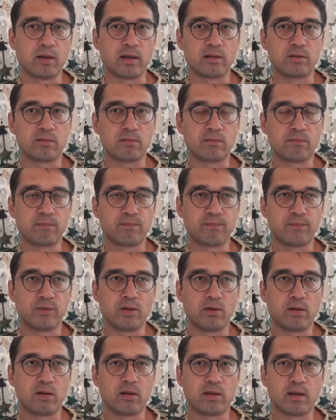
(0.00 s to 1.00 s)
get
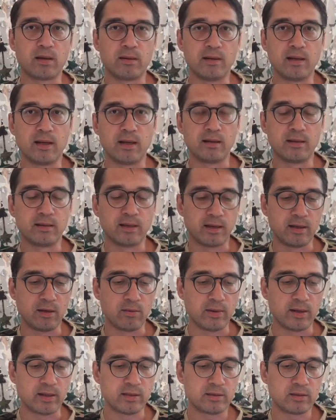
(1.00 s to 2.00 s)
you're going to get nailed
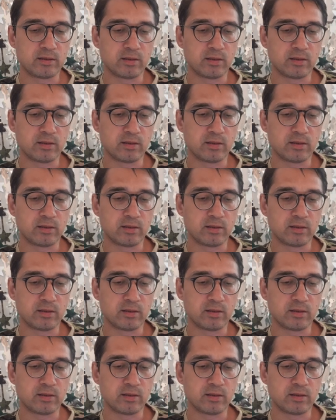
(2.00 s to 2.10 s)
anyways.